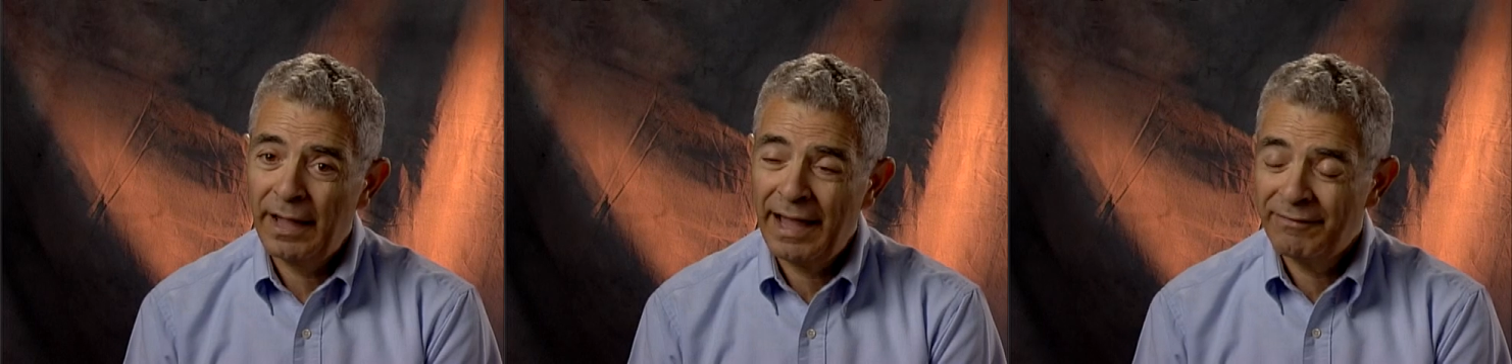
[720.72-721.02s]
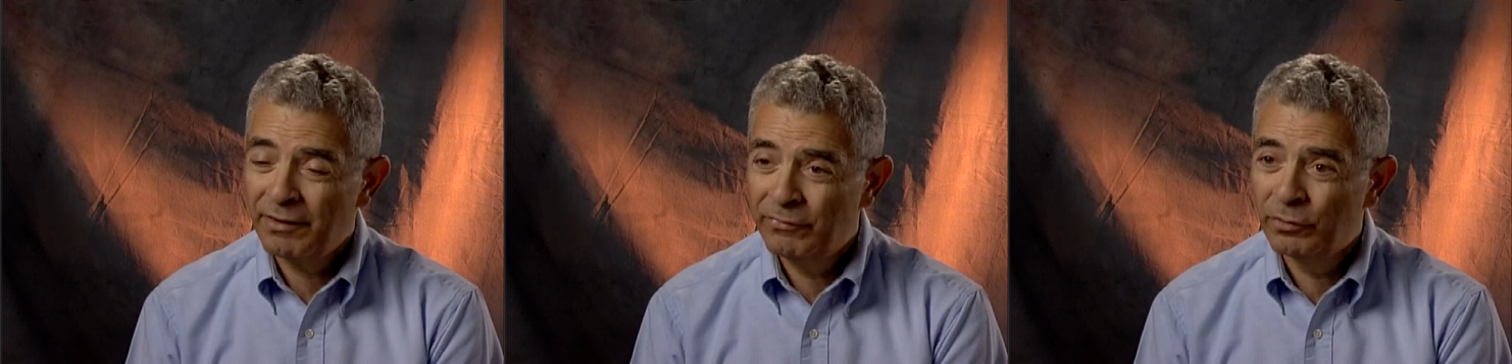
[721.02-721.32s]

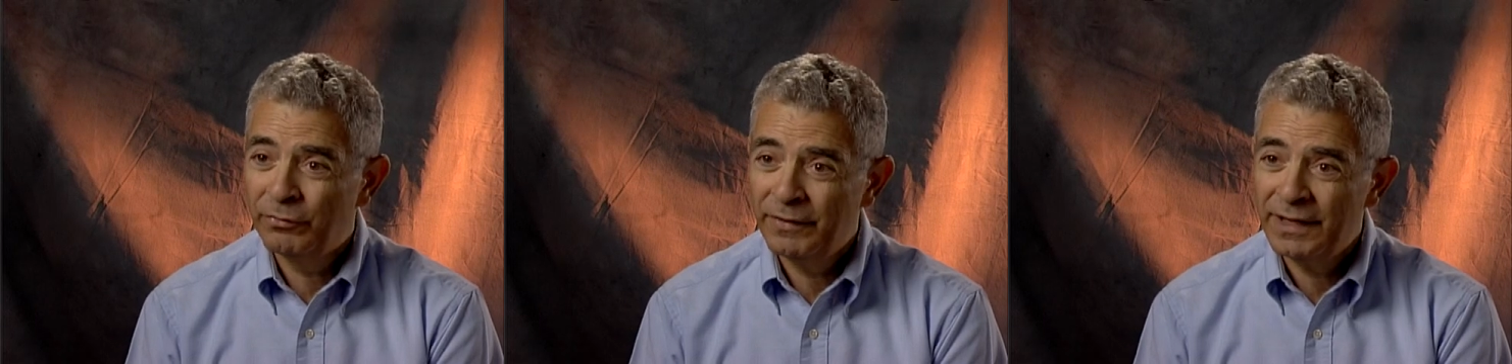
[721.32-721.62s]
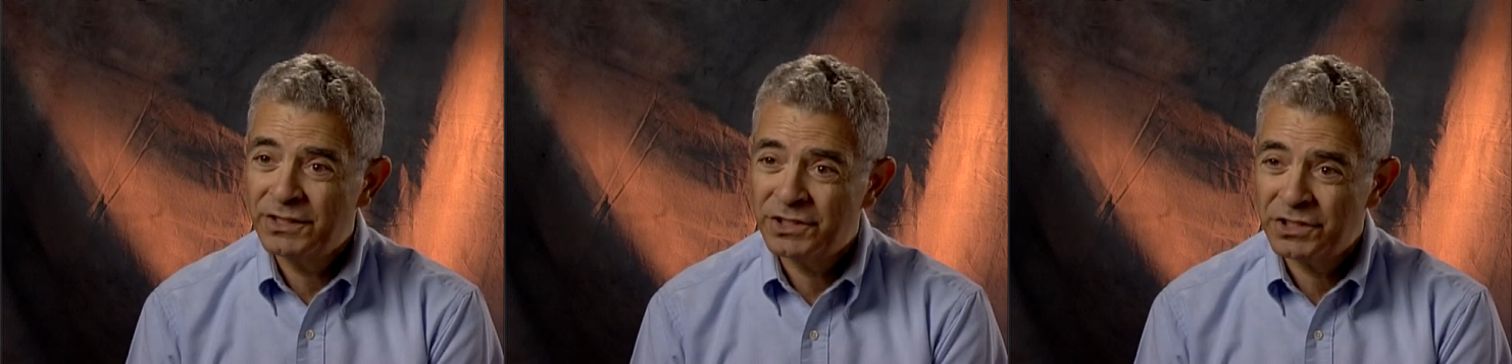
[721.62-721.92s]
Having a full
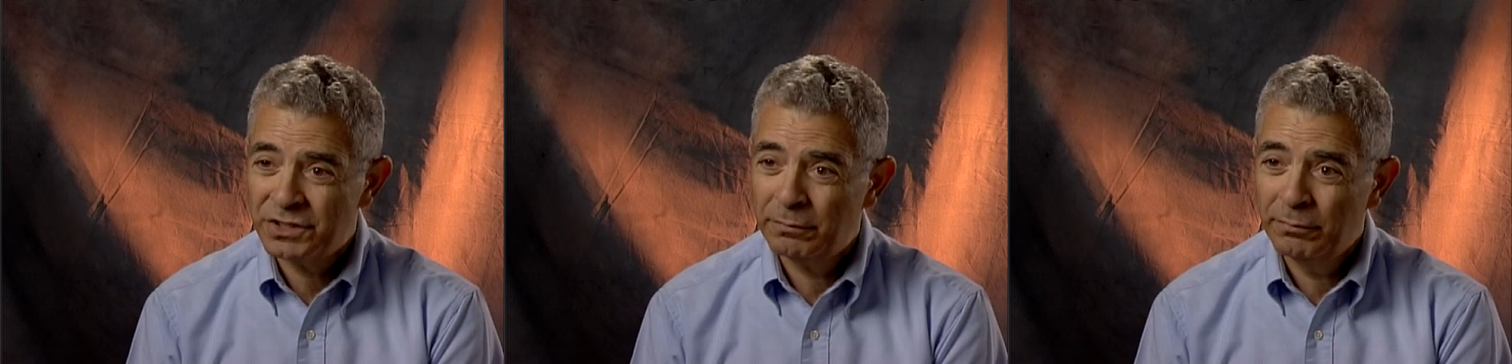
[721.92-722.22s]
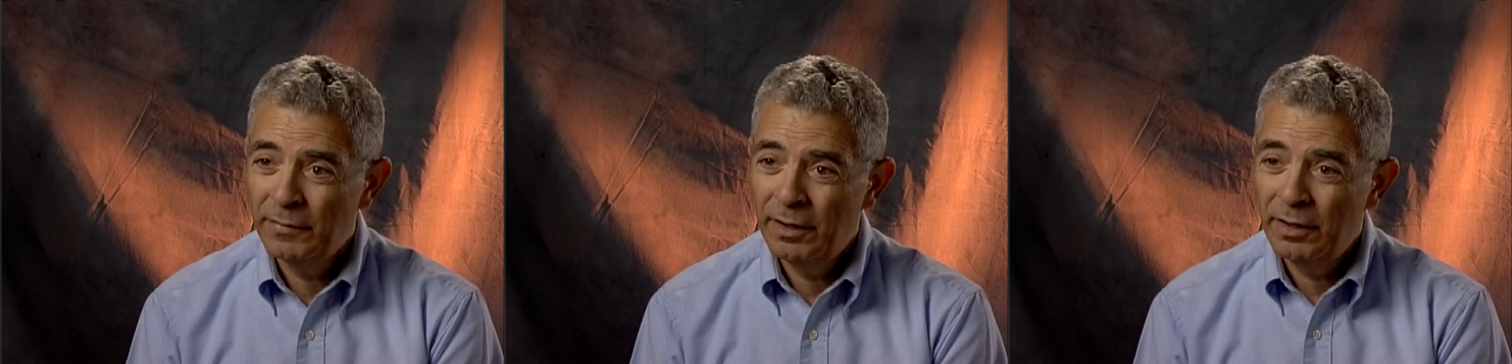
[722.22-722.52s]
fitting
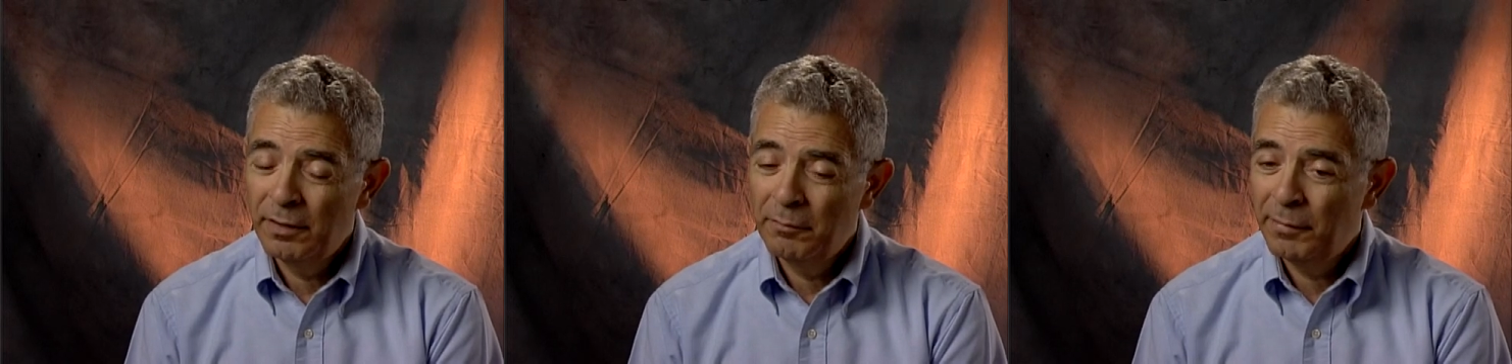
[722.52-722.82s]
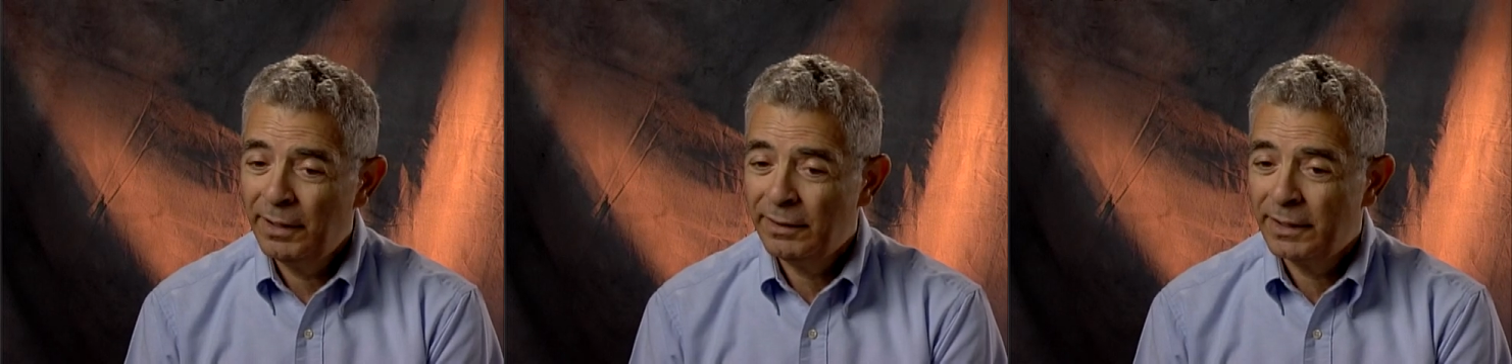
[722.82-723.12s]
system
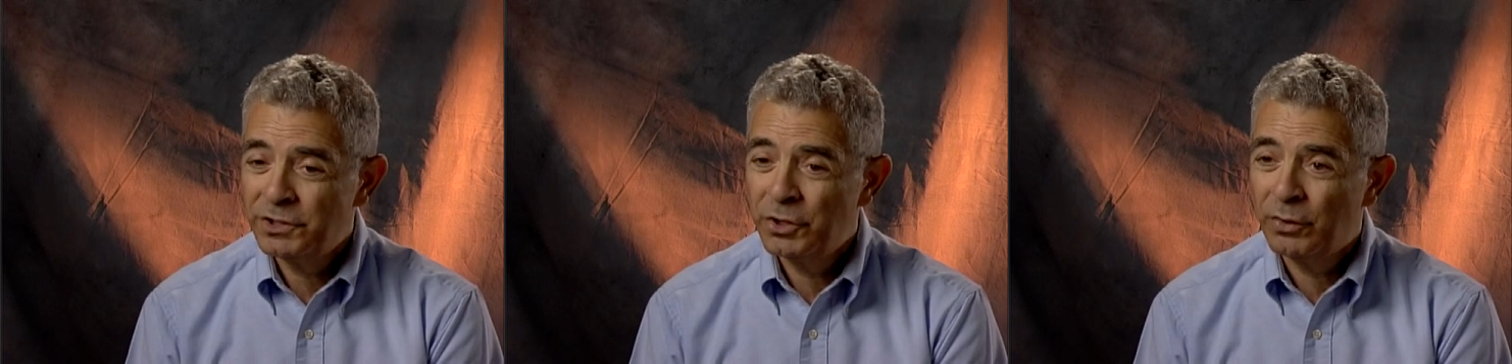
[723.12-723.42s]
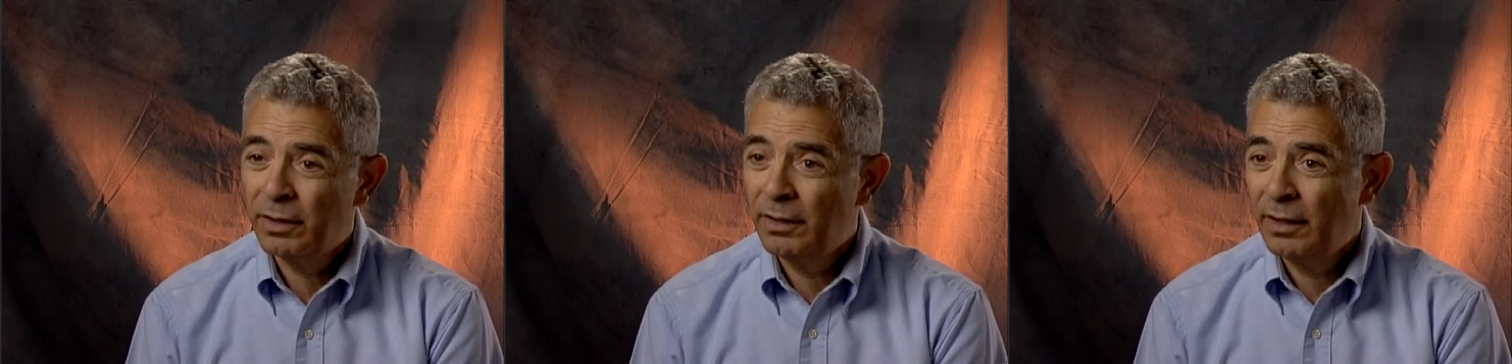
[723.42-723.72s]
meant that you
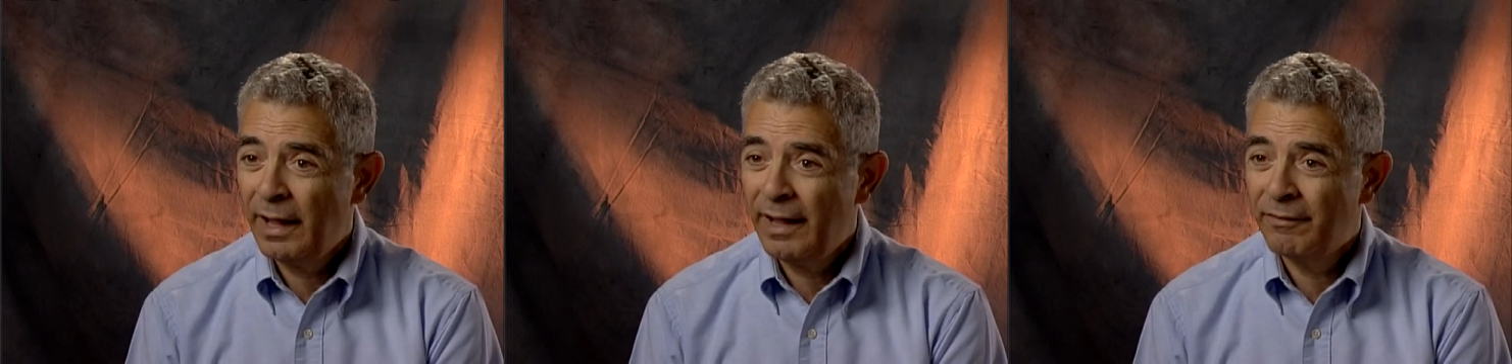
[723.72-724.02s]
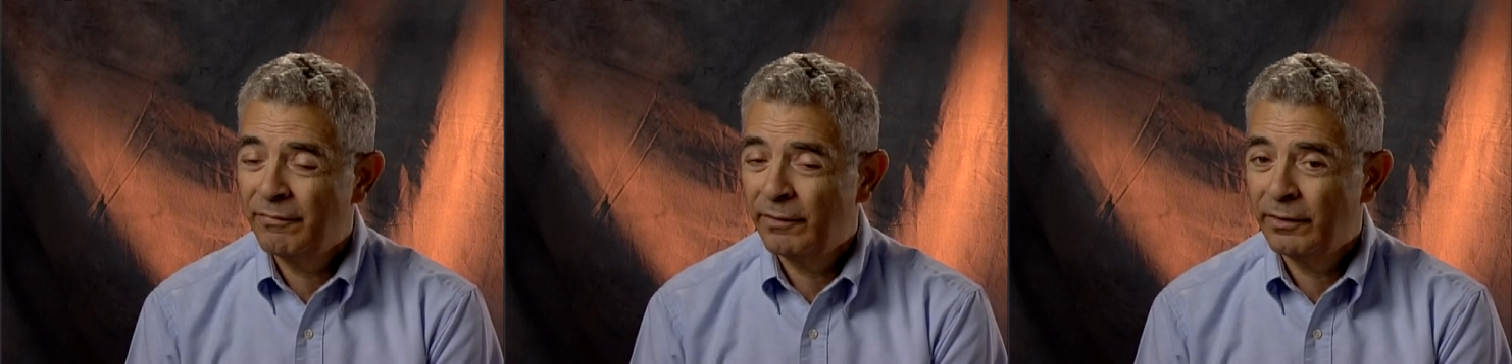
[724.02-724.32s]
could
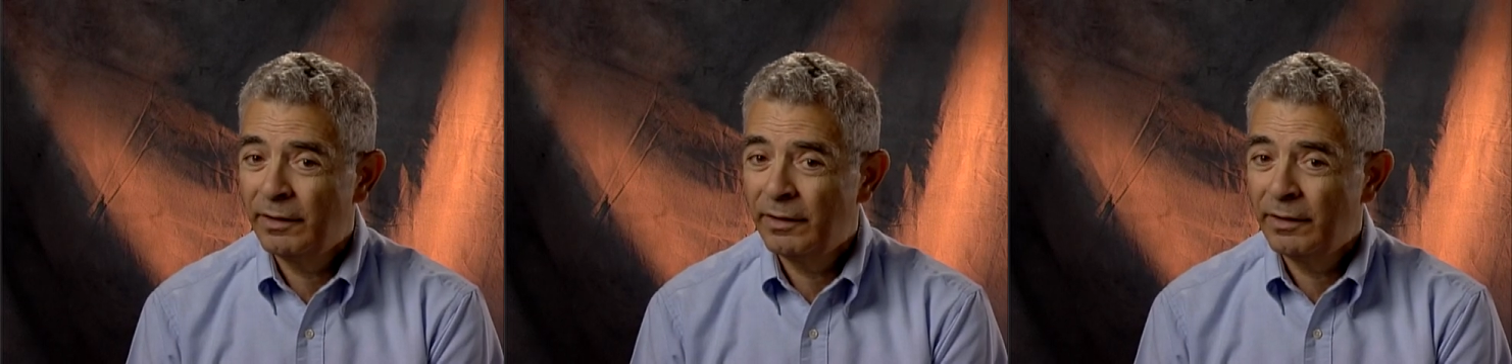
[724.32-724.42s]
have